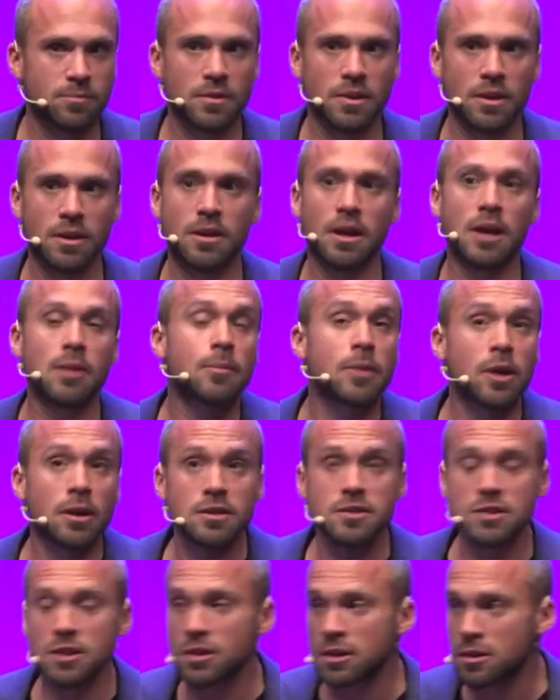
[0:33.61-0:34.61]
Uh, and I'm going to
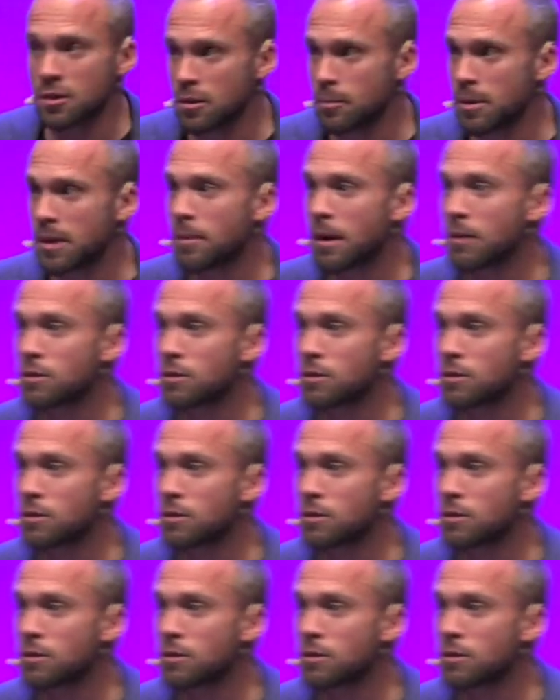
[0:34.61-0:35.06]
talk to you a little bit about